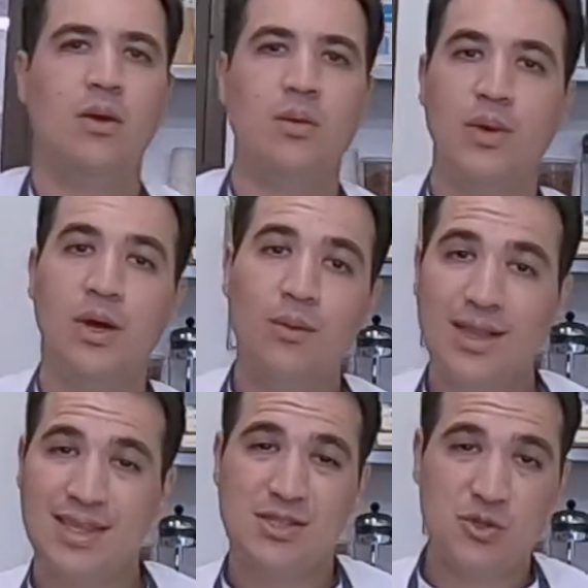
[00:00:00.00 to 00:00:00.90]
We don't
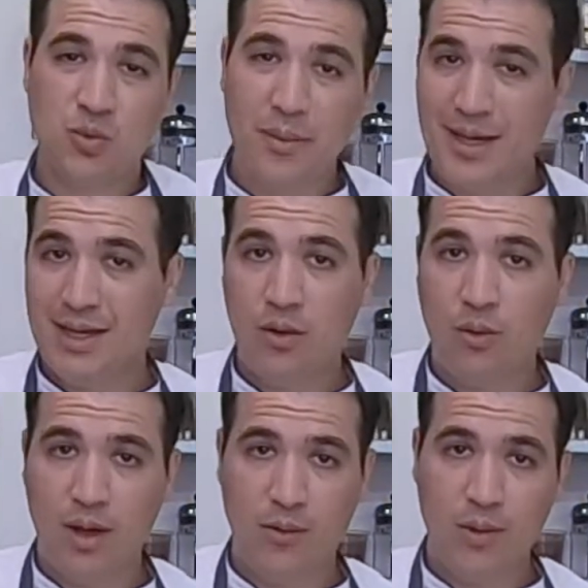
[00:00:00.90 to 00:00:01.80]
want these swimming in
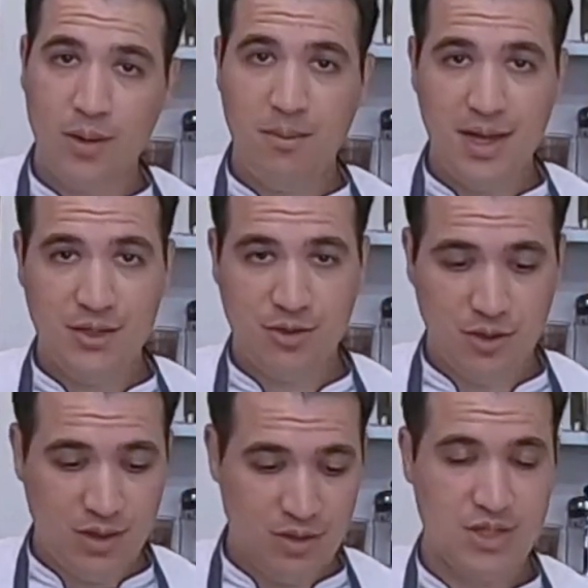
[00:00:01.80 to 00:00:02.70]
oil. We want to make sure
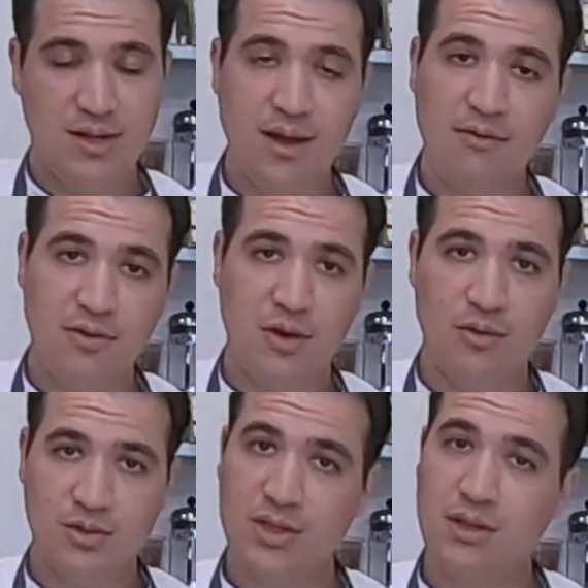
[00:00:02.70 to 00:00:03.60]
that there's enough
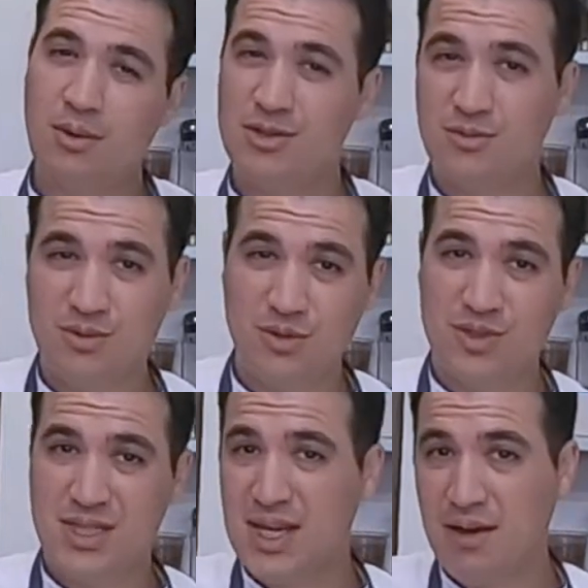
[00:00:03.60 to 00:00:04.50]
though so that the mushrooms don't
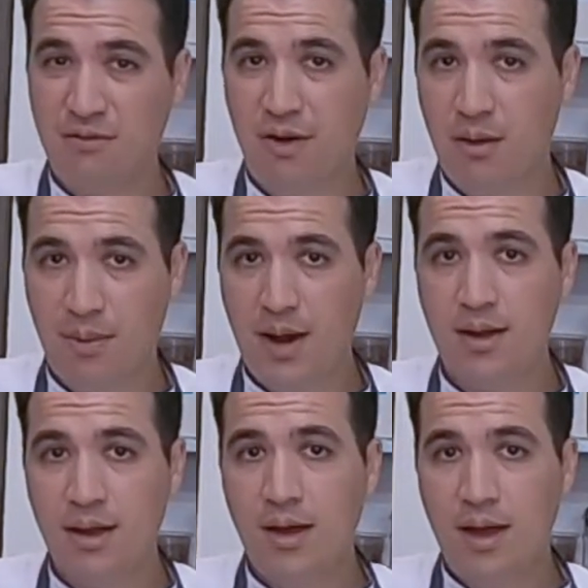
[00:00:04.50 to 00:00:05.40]
stick and fall
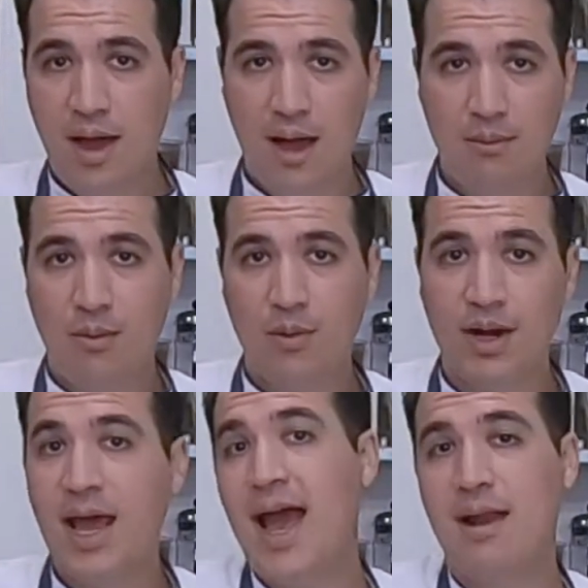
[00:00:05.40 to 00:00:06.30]
apart, but we're
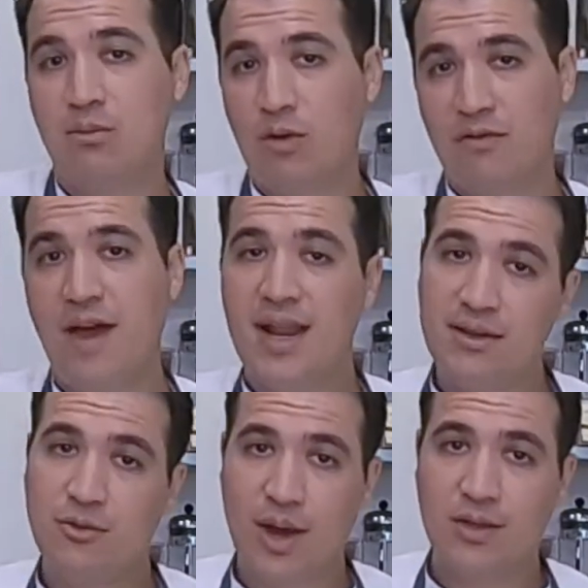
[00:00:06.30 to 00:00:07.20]
going to add more fat
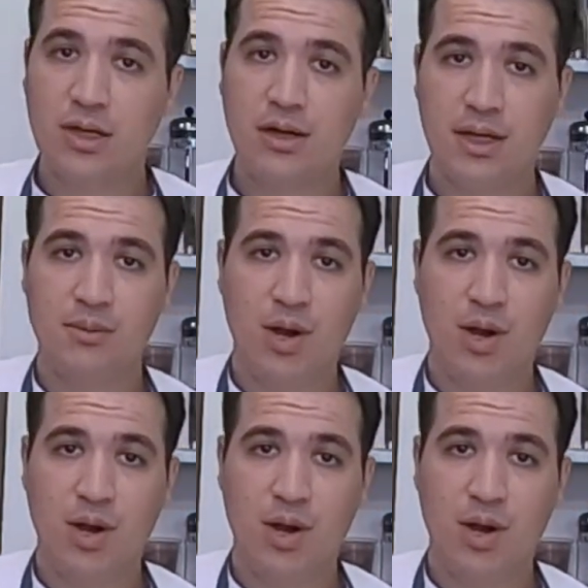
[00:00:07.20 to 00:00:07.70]
throughout the cooking